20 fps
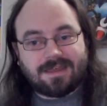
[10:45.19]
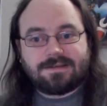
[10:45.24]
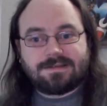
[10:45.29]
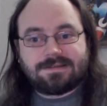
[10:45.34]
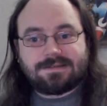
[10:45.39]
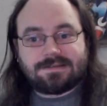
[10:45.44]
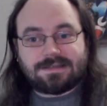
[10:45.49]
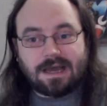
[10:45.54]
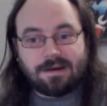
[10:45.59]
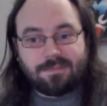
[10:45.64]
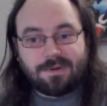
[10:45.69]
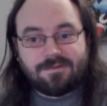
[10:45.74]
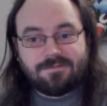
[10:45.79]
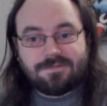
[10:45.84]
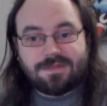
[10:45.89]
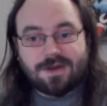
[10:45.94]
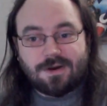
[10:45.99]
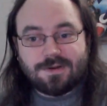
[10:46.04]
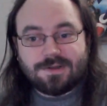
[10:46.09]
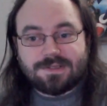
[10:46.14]
Some
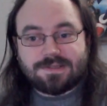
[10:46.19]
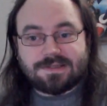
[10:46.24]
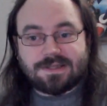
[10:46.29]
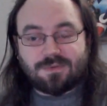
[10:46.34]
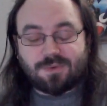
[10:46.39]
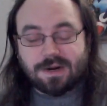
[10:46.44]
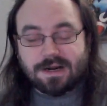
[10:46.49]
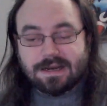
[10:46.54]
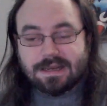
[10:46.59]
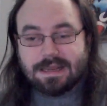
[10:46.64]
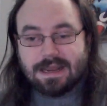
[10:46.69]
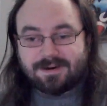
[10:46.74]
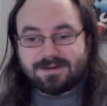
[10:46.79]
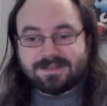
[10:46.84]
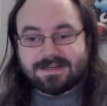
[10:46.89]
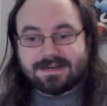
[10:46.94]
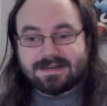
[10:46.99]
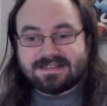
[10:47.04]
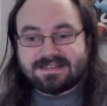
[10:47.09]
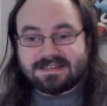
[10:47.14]
of those that were
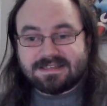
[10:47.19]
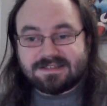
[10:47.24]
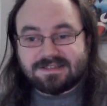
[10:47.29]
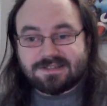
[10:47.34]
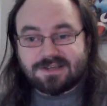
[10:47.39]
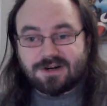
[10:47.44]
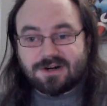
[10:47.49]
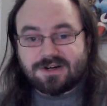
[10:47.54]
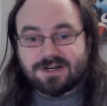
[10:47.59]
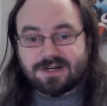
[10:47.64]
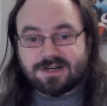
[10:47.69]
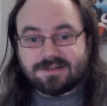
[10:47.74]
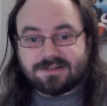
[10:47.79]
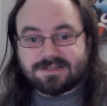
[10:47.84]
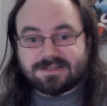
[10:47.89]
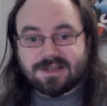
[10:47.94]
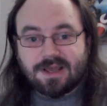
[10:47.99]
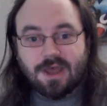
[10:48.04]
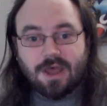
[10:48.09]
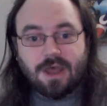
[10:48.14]
counted as
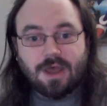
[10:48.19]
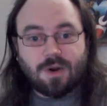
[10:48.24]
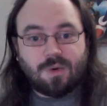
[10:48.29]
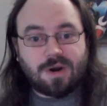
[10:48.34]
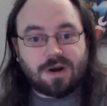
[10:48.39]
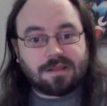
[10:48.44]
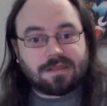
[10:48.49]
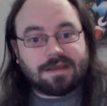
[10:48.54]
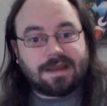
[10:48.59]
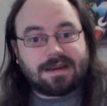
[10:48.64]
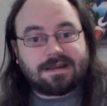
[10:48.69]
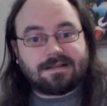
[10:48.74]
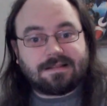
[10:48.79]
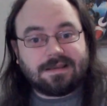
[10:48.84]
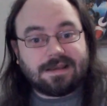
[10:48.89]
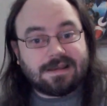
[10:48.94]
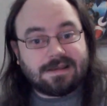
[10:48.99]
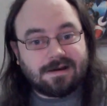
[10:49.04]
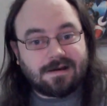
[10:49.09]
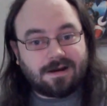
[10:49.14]
insurgents were
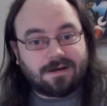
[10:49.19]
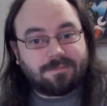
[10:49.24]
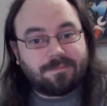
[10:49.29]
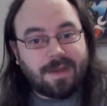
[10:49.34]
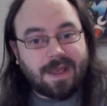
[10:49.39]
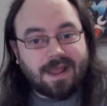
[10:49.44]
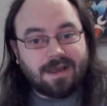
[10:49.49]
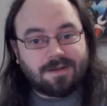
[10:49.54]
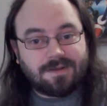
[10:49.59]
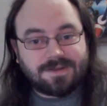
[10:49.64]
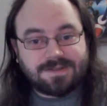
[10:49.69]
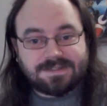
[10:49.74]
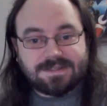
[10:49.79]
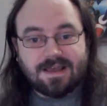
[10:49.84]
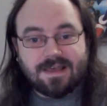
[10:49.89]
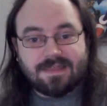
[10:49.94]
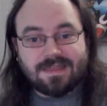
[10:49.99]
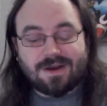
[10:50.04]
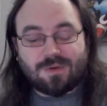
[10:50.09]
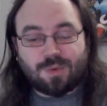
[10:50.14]
likely young
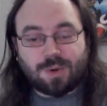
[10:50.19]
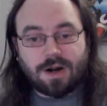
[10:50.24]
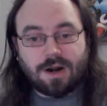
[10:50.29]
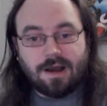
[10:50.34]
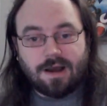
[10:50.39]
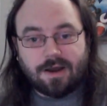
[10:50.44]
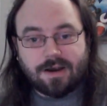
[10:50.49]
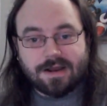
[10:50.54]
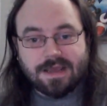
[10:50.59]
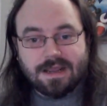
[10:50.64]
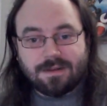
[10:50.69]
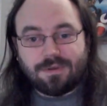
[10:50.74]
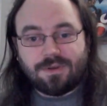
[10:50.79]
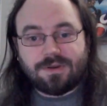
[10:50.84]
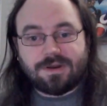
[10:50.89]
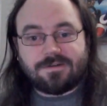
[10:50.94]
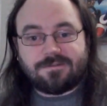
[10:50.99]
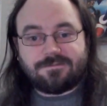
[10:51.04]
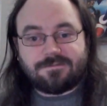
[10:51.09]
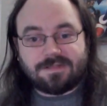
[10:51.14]
males that were
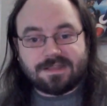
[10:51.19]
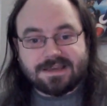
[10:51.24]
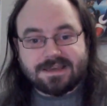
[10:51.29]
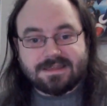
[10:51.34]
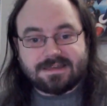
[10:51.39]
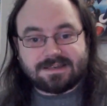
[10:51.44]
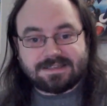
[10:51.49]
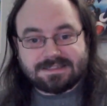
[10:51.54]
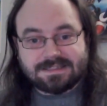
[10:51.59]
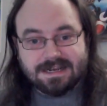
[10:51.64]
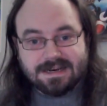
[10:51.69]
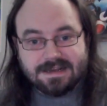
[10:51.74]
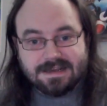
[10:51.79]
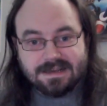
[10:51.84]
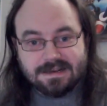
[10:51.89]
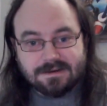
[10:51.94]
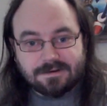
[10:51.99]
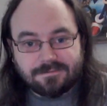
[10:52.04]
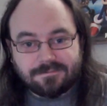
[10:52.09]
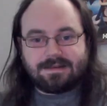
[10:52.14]
unable to flee the
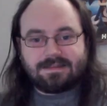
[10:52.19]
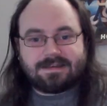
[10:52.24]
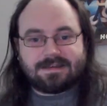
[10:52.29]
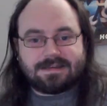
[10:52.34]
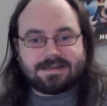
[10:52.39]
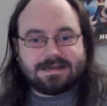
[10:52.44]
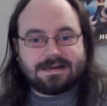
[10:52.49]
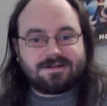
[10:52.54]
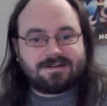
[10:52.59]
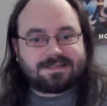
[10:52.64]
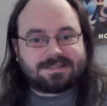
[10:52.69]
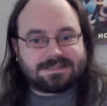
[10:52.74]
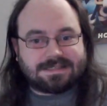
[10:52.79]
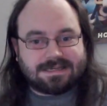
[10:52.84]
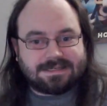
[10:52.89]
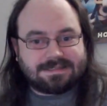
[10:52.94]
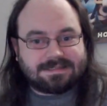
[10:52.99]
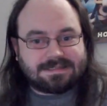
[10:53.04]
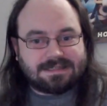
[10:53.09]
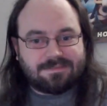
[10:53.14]
city. In the years
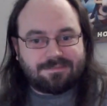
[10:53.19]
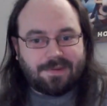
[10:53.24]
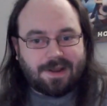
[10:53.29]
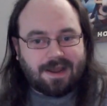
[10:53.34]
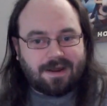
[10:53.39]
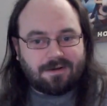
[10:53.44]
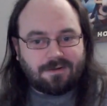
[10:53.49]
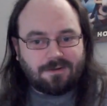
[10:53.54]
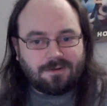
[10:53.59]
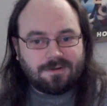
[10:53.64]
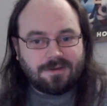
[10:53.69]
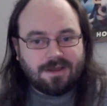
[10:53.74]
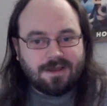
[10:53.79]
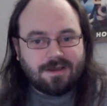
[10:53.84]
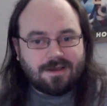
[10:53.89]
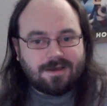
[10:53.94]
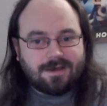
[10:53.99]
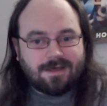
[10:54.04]
since the battle,